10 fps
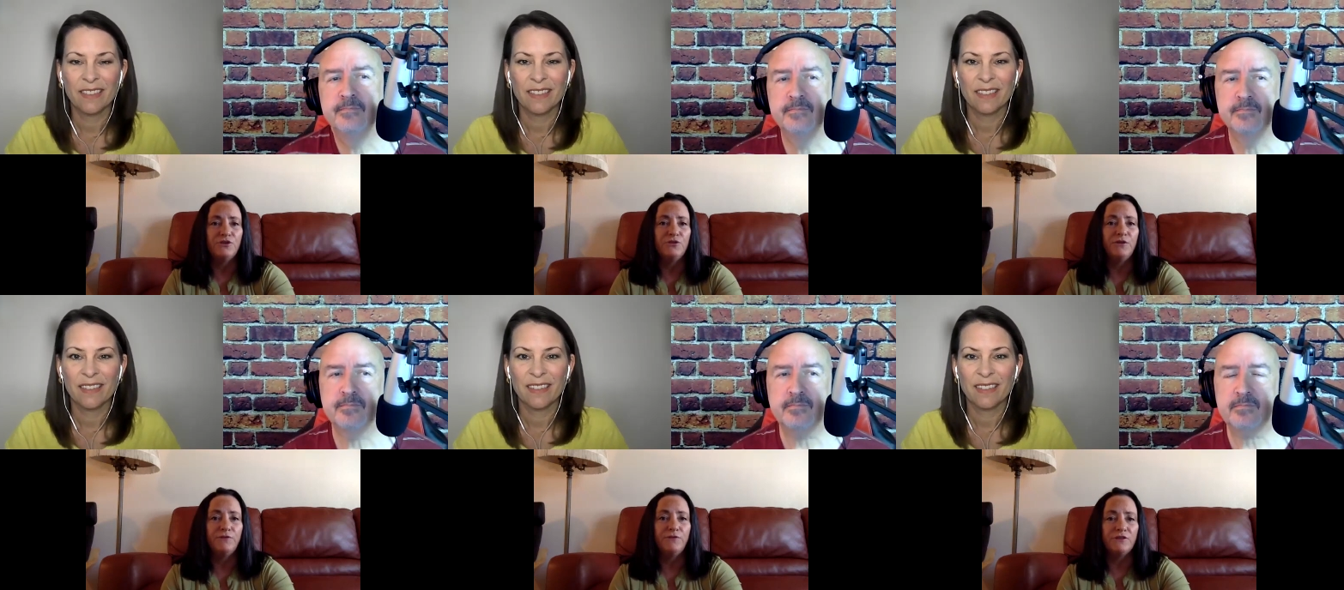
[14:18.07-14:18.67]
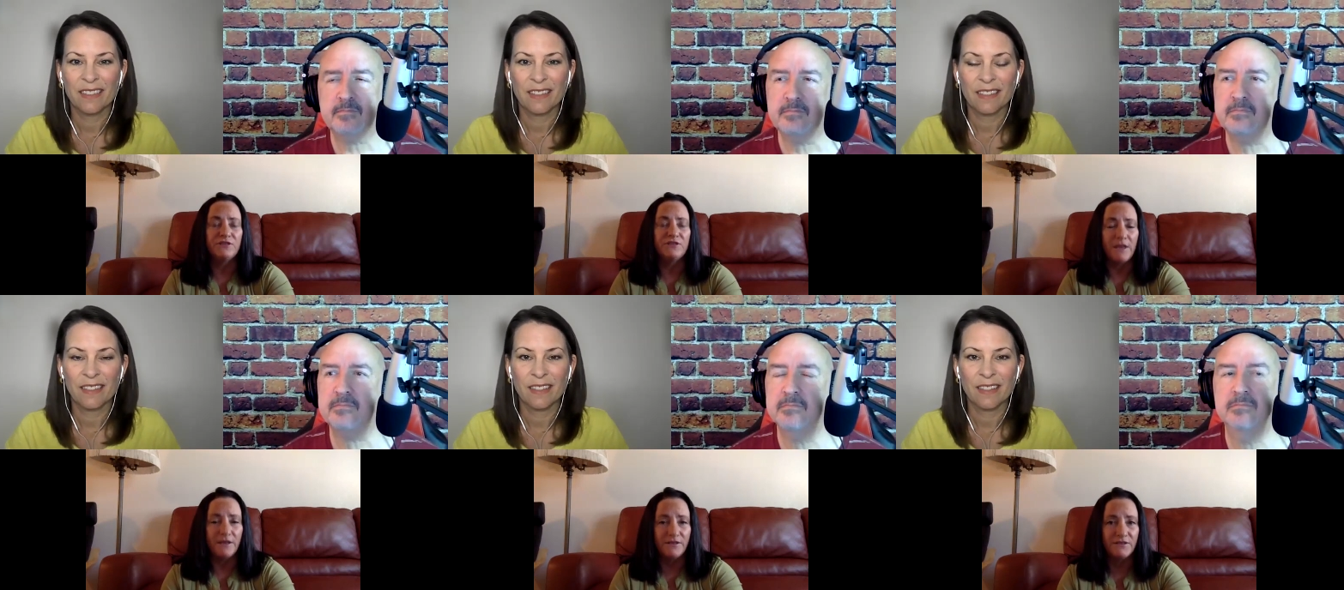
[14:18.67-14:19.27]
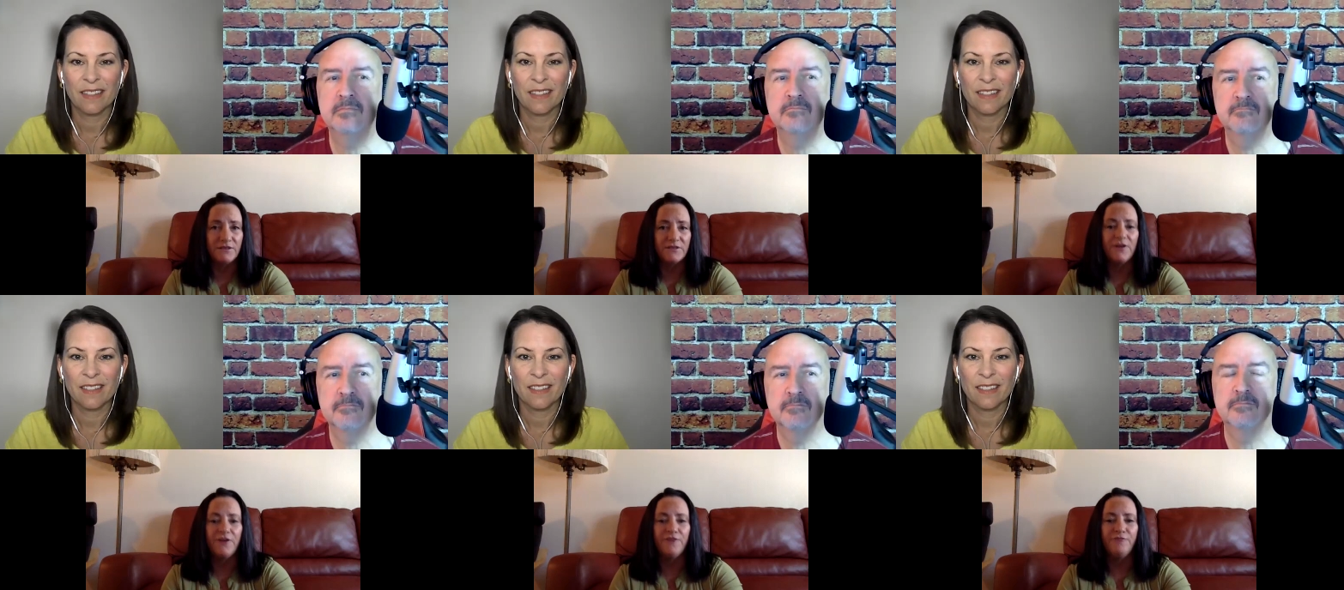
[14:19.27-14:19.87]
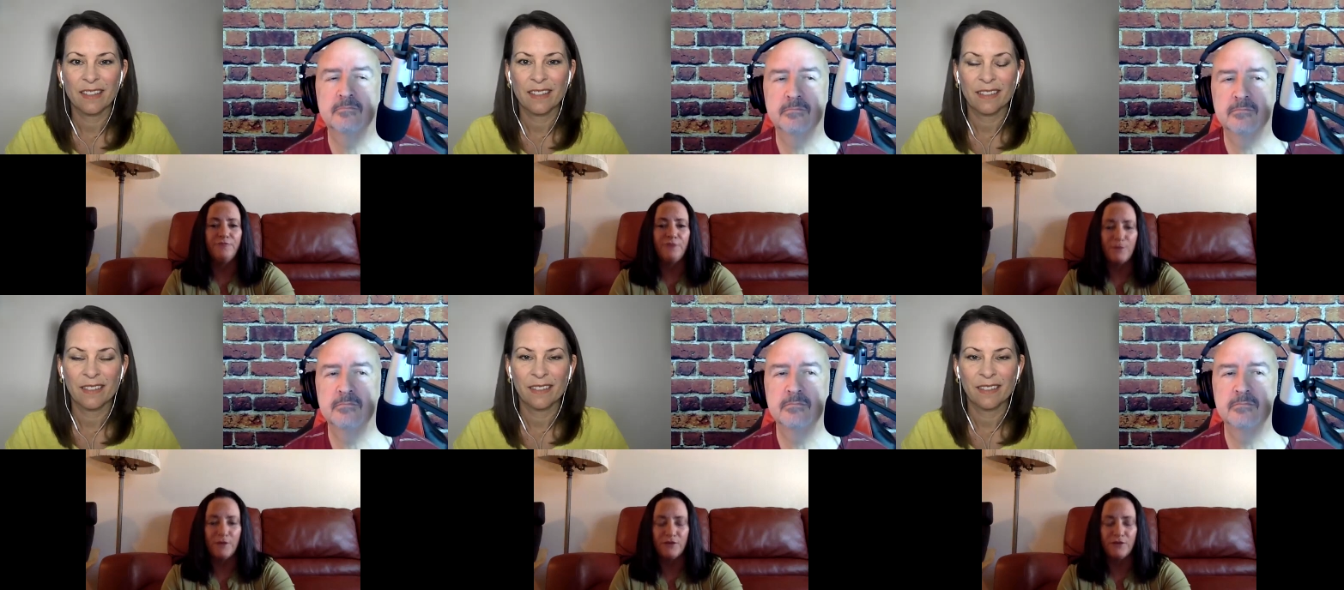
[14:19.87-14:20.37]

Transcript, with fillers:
Speaker 1: different sets of playground